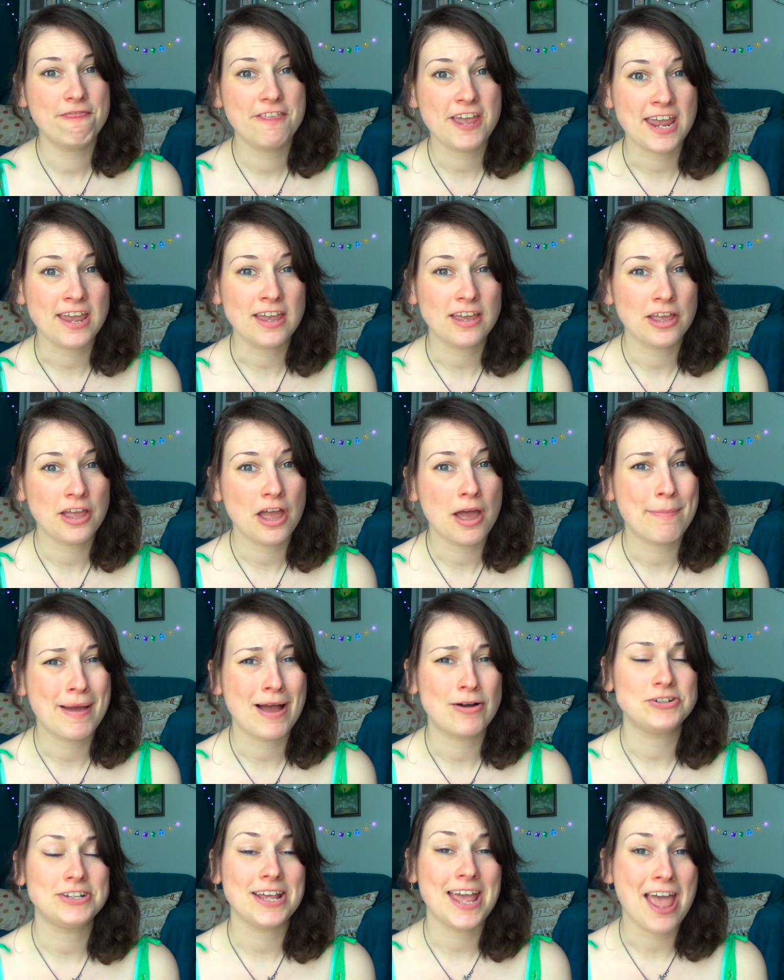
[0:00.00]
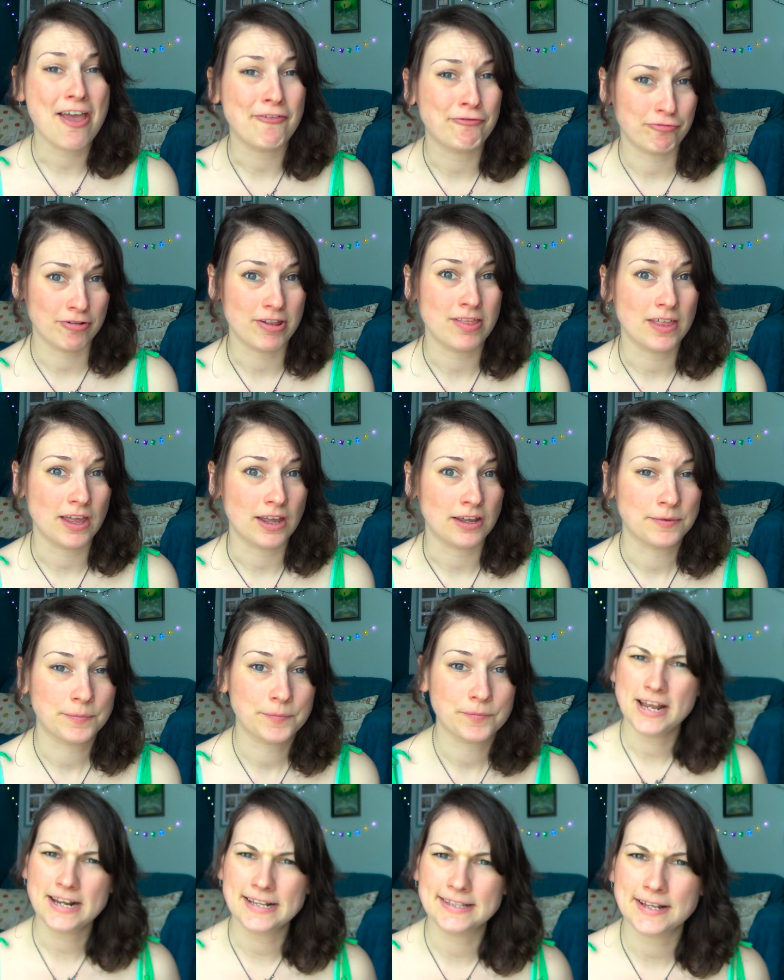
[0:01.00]
think about everything.
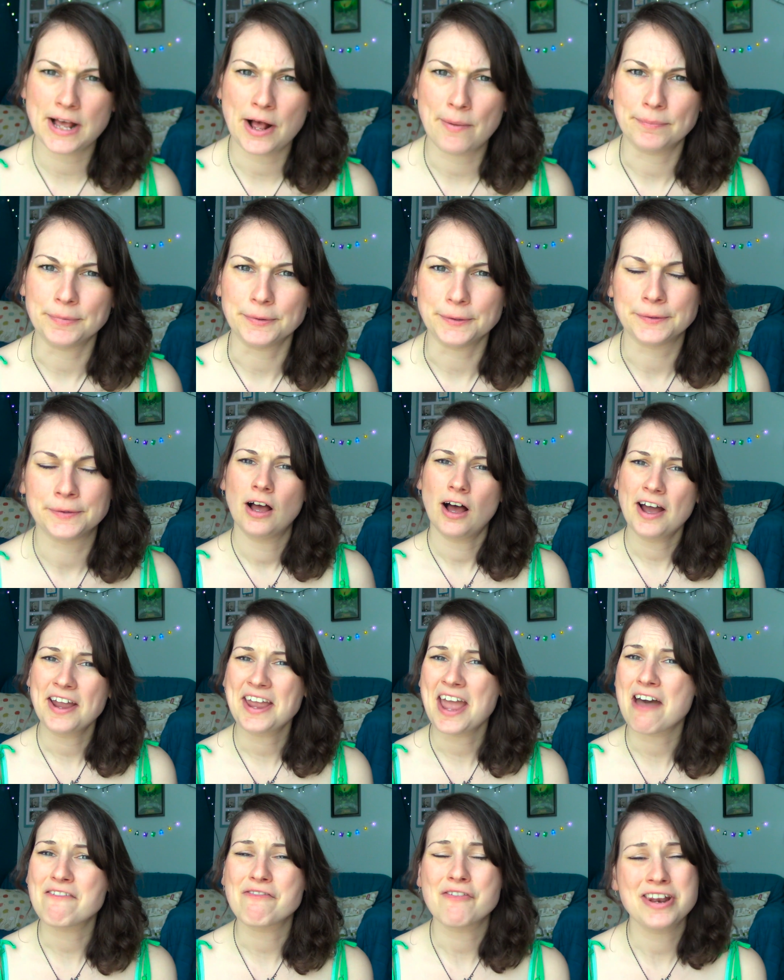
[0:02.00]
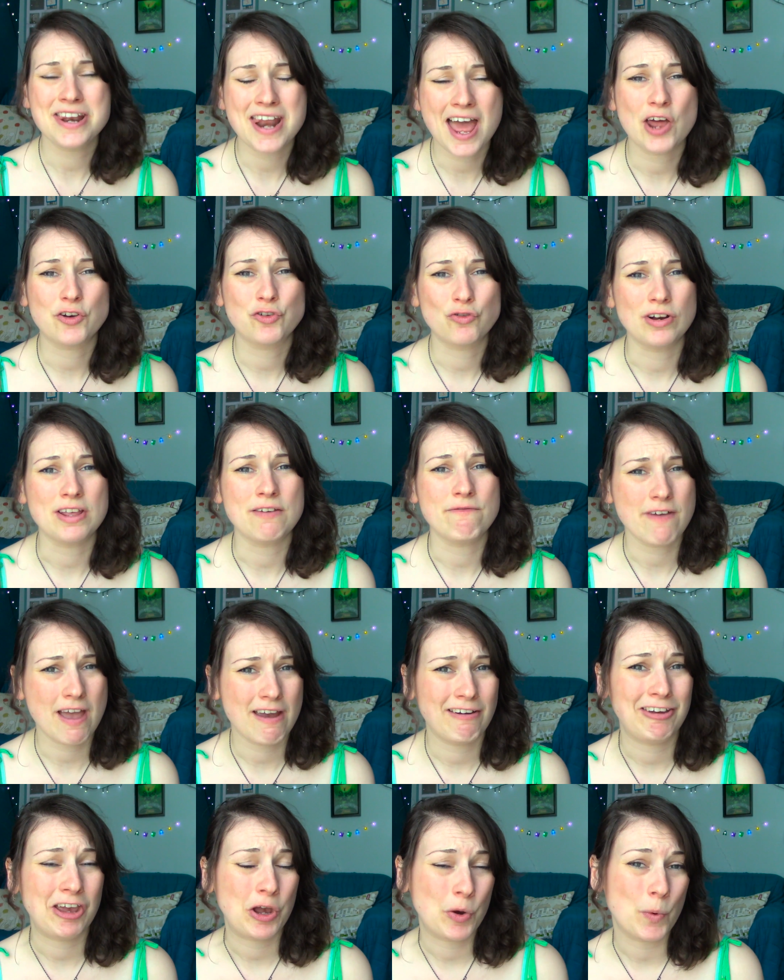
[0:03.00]
Example, I have a naturally
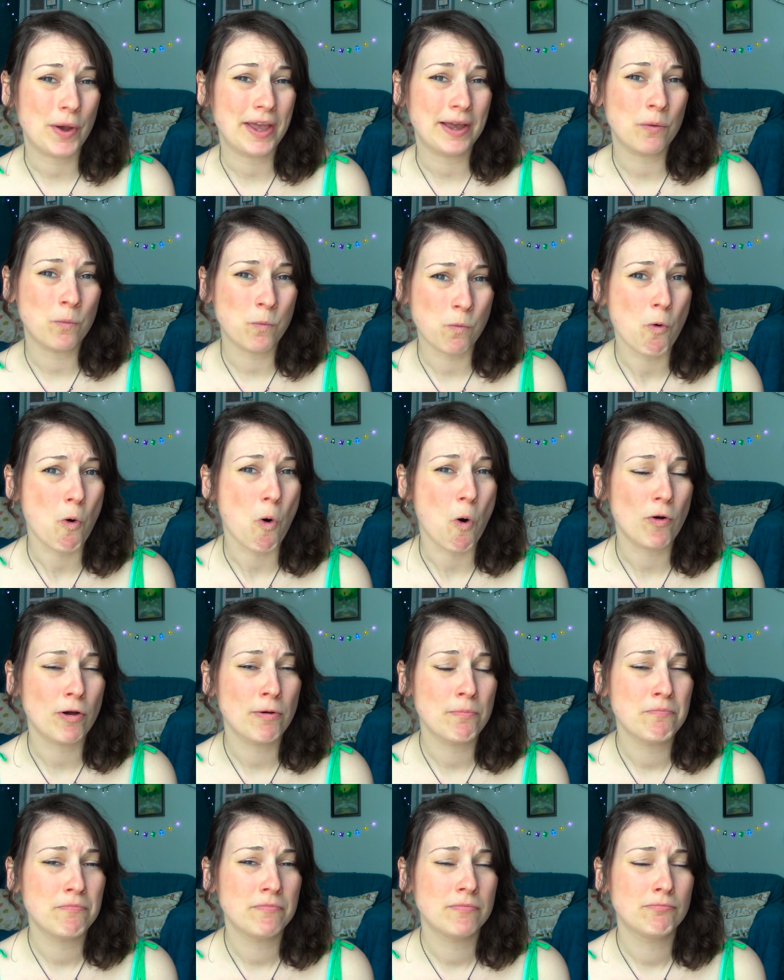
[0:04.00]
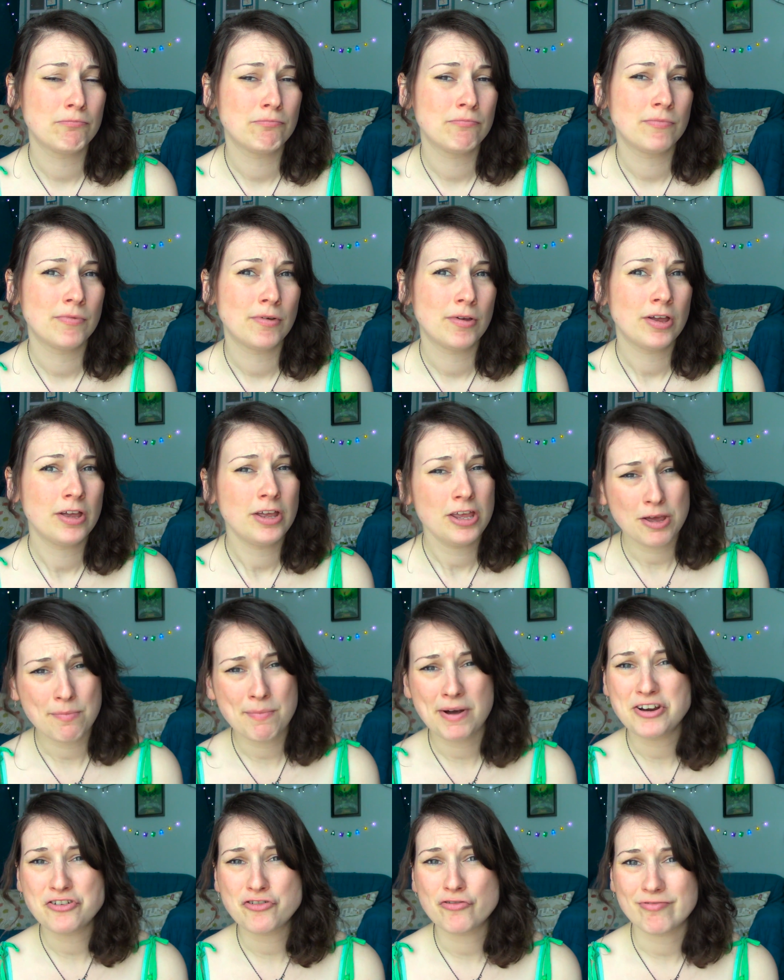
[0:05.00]
very quick walk. You
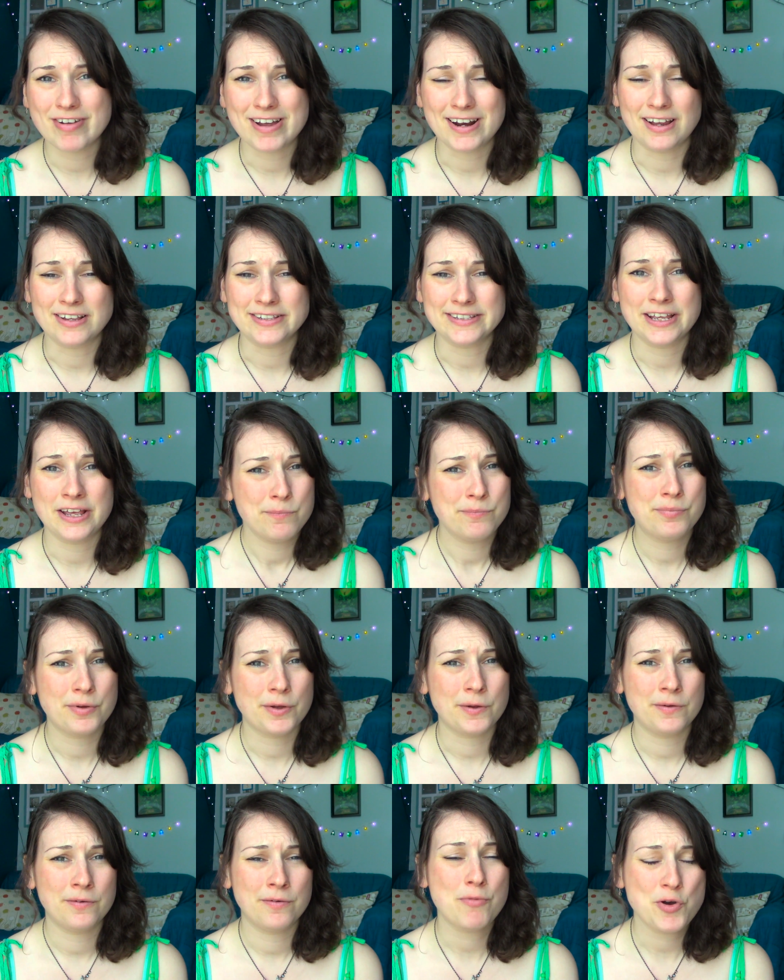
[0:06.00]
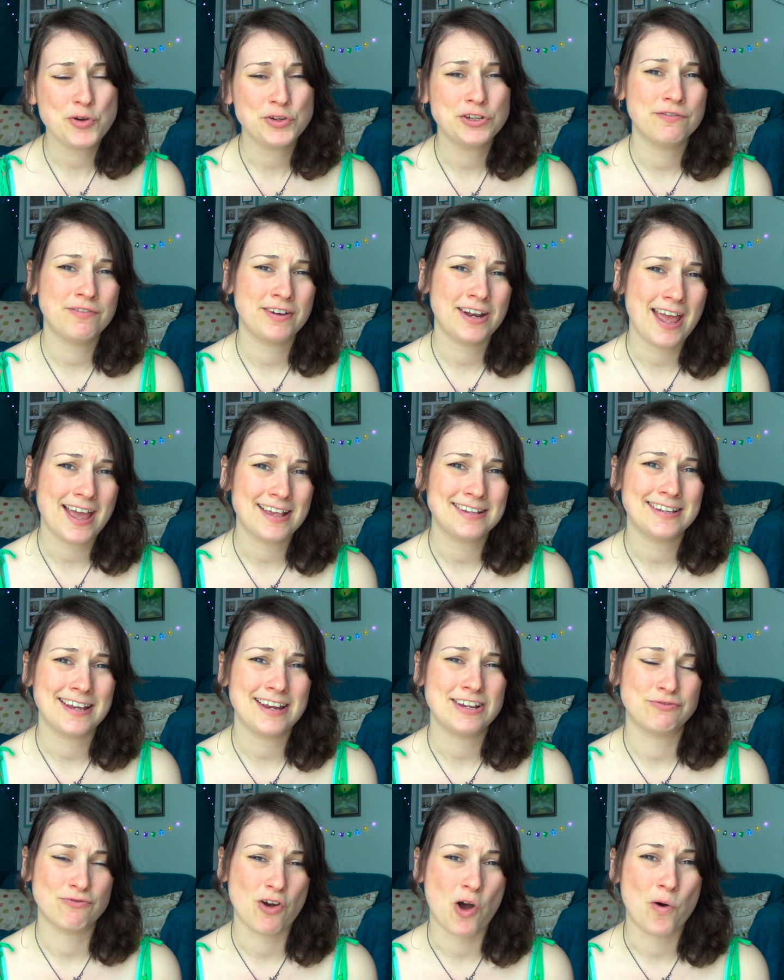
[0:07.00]
might not realise it, but most of an
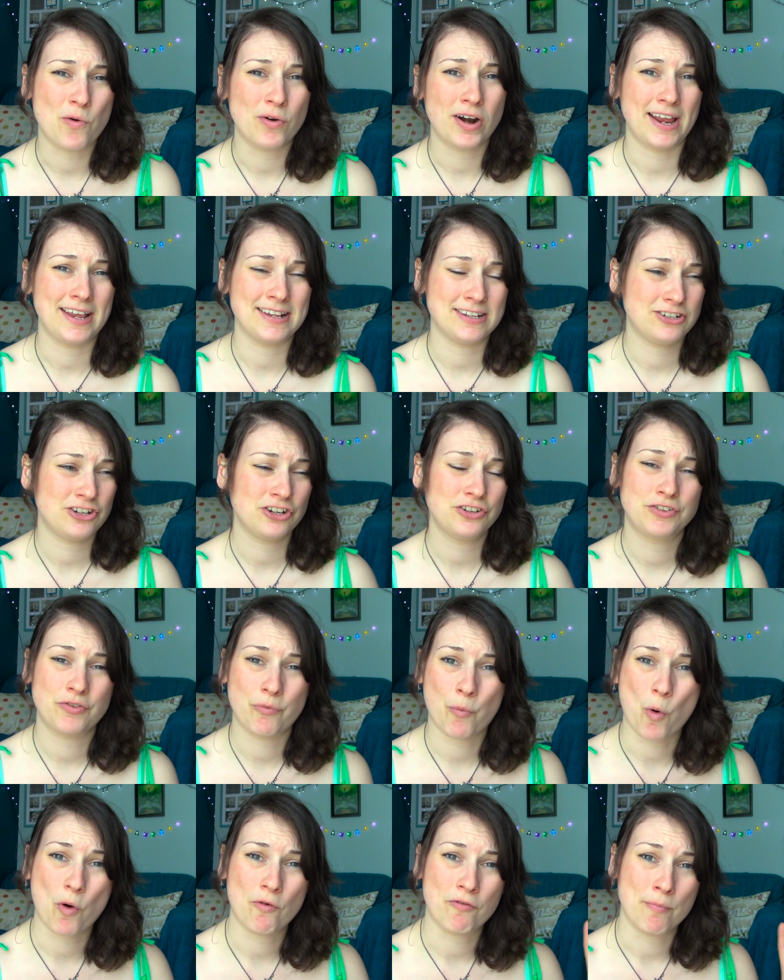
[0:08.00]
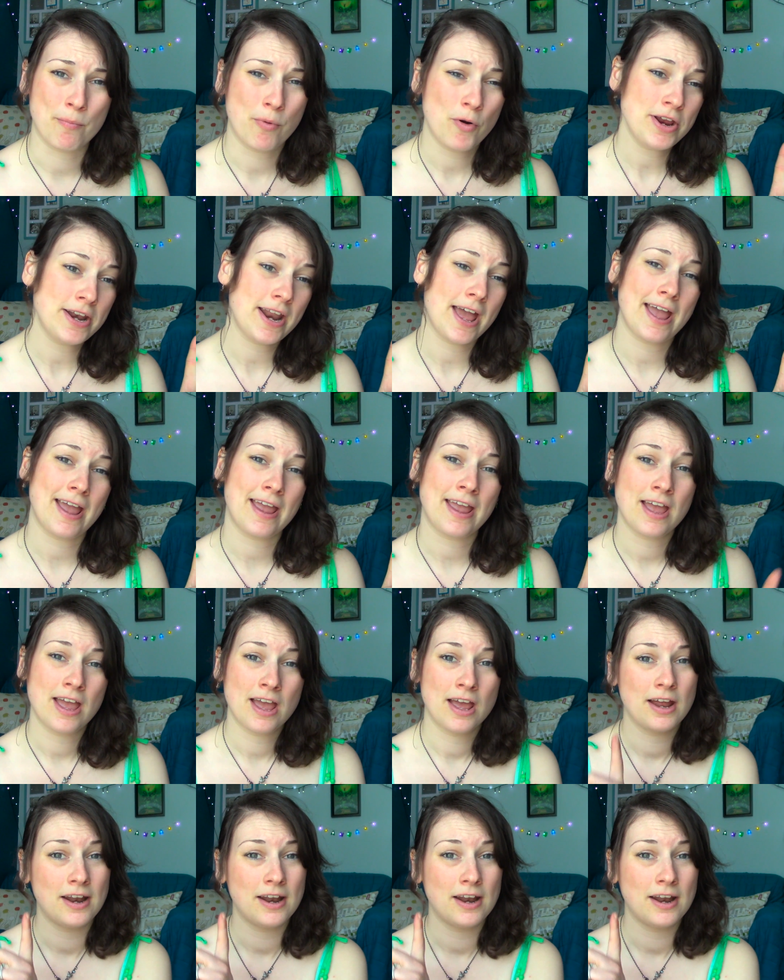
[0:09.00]
SA's role is just to walk from point A